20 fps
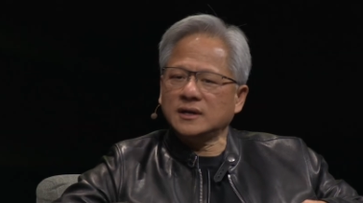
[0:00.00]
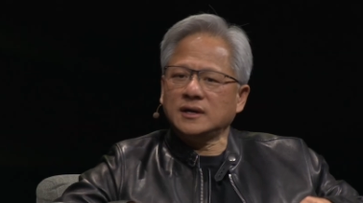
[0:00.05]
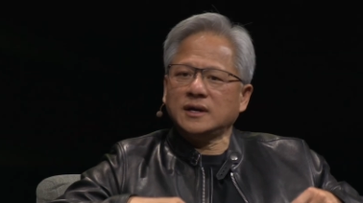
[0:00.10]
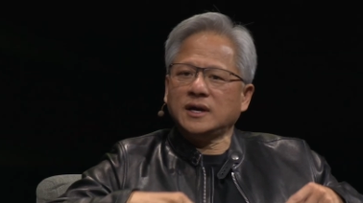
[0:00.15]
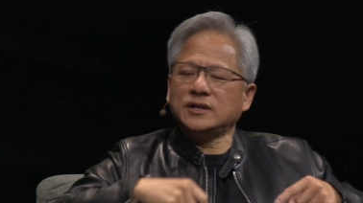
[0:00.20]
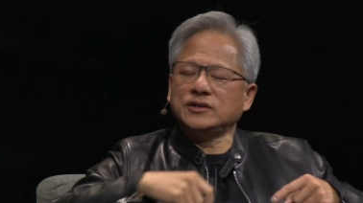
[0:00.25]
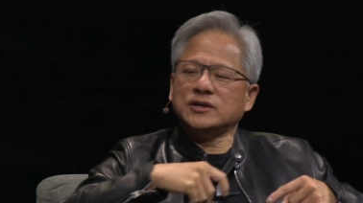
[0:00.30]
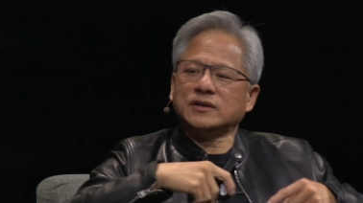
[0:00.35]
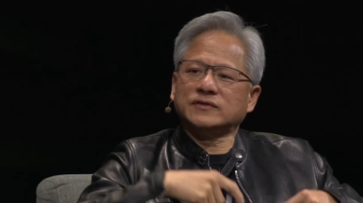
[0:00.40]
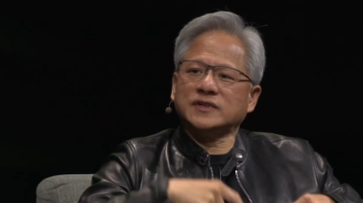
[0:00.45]

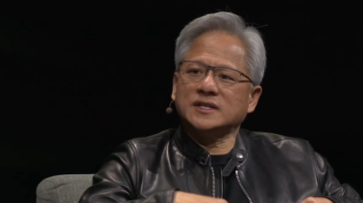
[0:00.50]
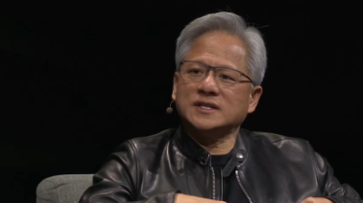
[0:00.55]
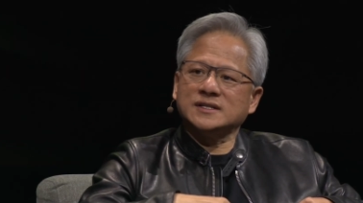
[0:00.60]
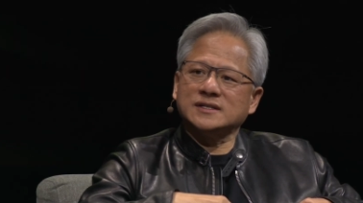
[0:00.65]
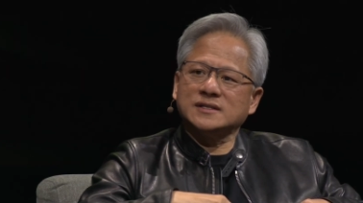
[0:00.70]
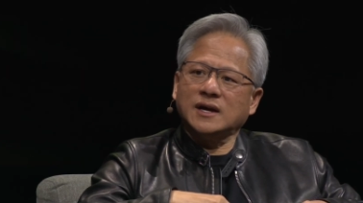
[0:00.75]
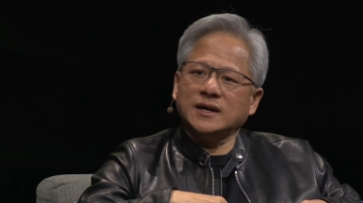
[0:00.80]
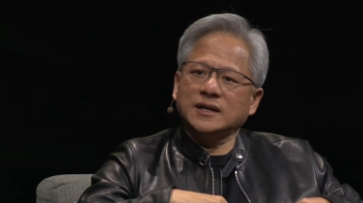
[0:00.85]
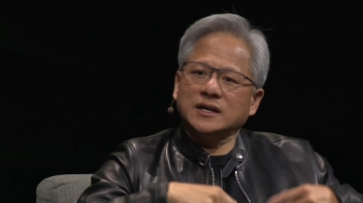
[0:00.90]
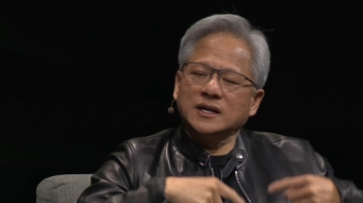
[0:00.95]
And you have to
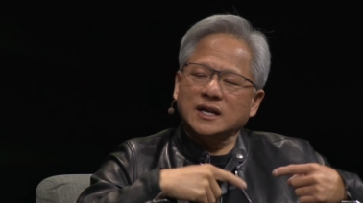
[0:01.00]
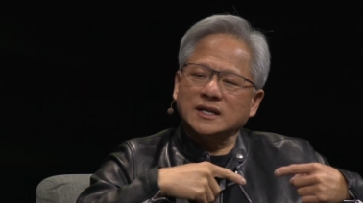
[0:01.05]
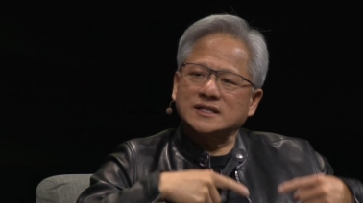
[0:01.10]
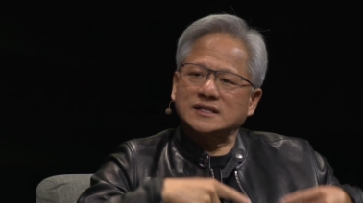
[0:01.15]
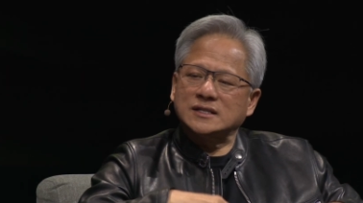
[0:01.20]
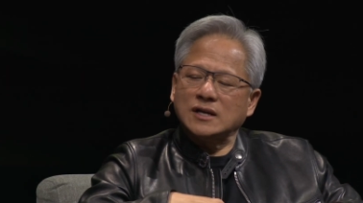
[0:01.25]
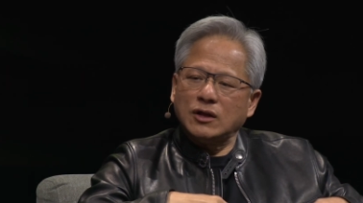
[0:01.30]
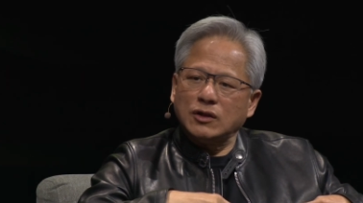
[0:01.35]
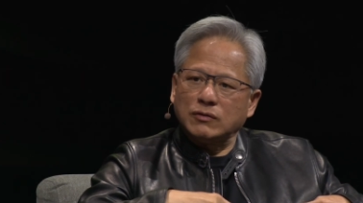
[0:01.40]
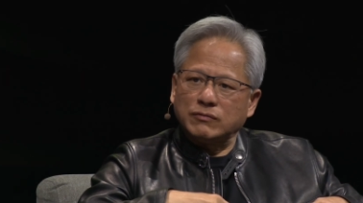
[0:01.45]
design an
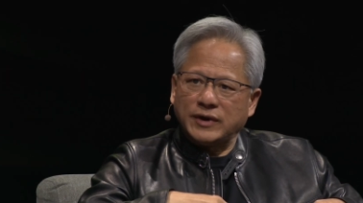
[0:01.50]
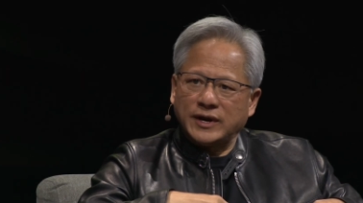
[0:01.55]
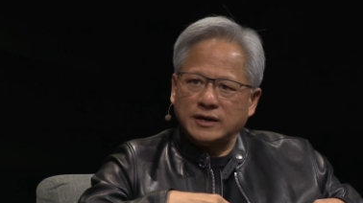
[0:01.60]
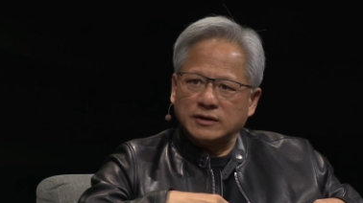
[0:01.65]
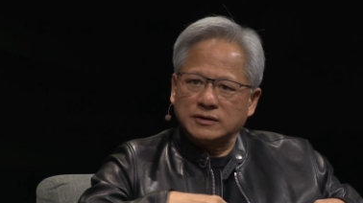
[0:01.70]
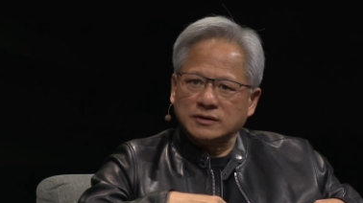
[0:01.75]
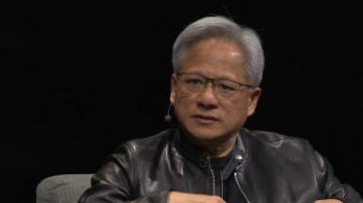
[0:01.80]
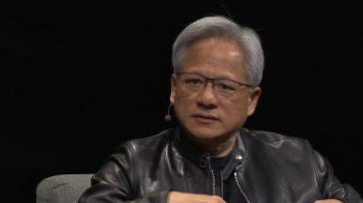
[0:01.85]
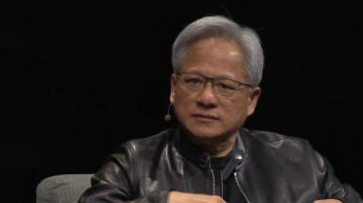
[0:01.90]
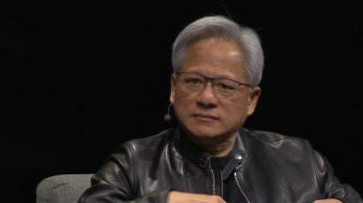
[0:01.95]

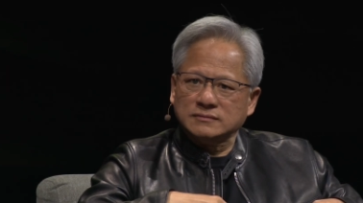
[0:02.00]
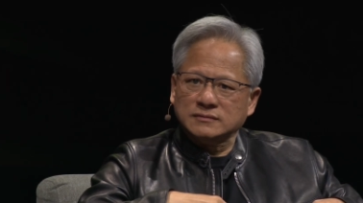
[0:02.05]
accelerator,